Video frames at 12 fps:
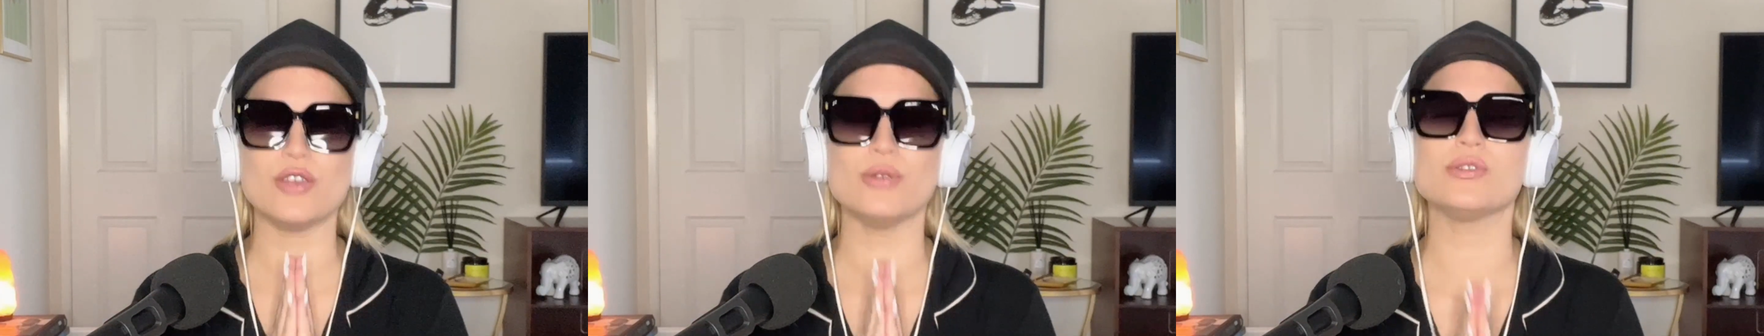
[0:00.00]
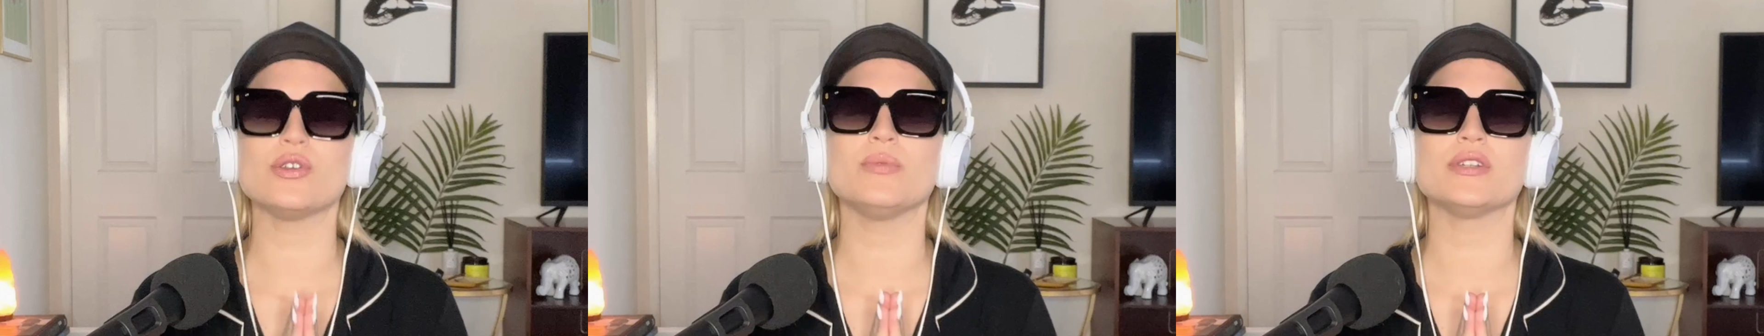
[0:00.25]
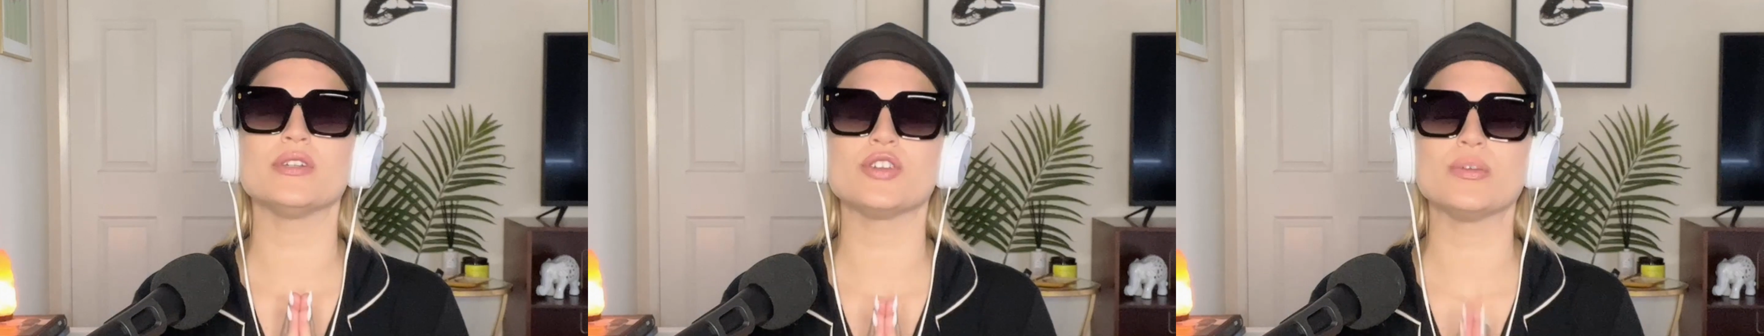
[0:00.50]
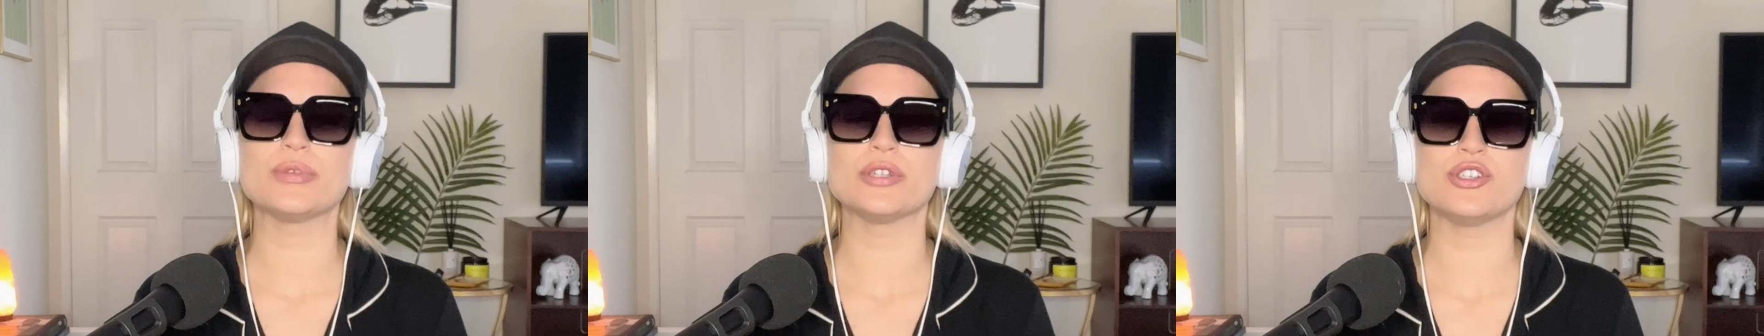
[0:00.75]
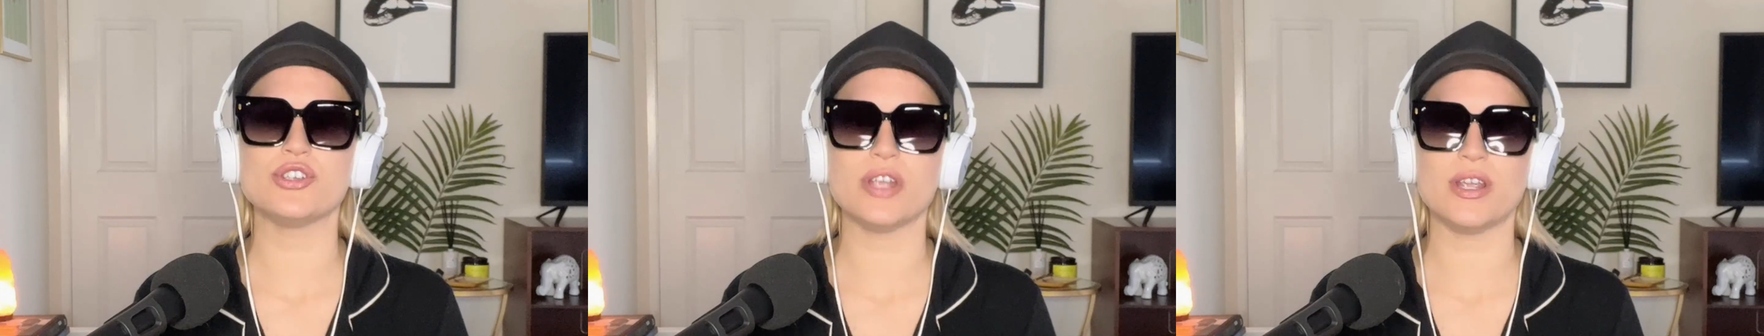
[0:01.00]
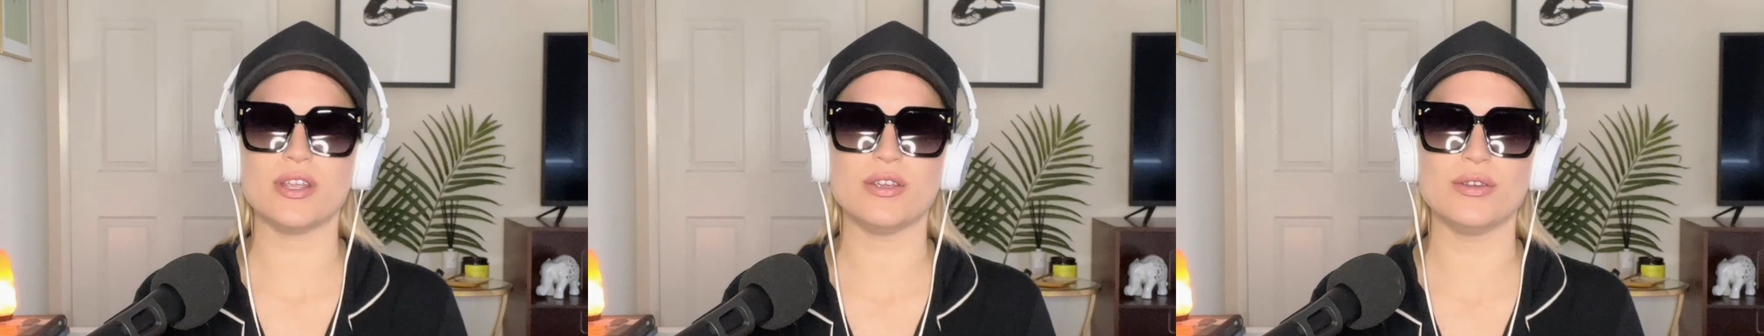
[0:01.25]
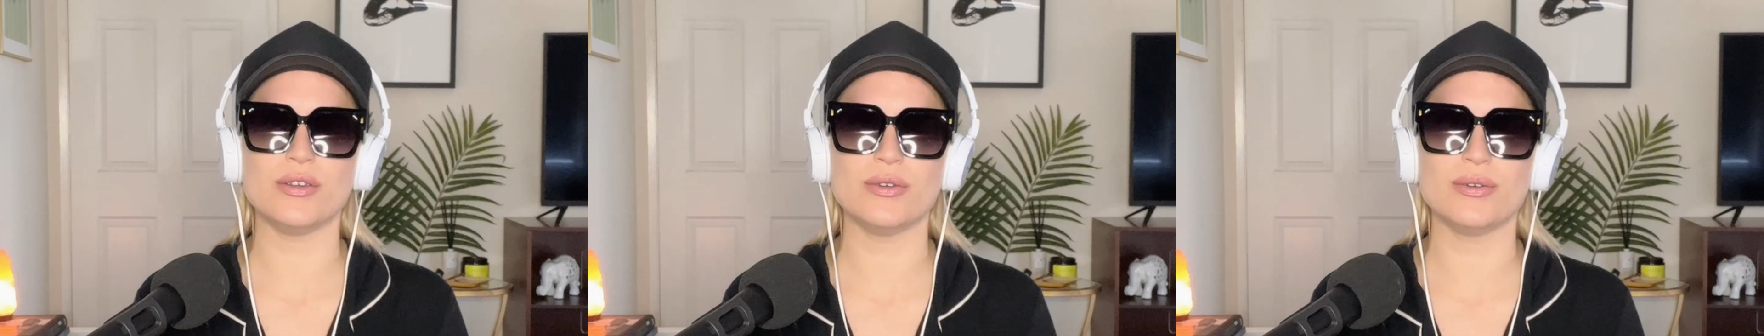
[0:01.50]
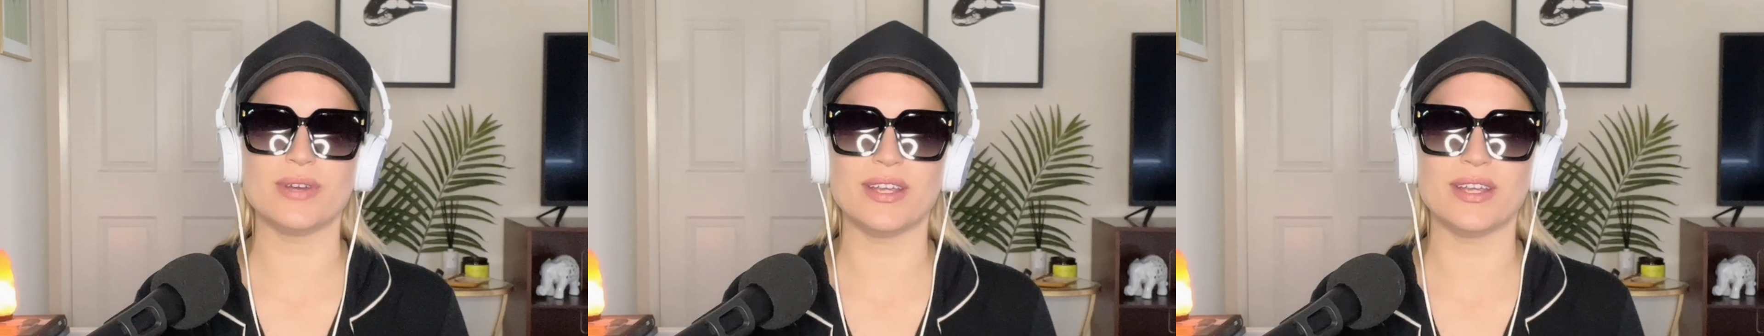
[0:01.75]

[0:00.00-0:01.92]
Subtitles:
you so much. I appreciate you.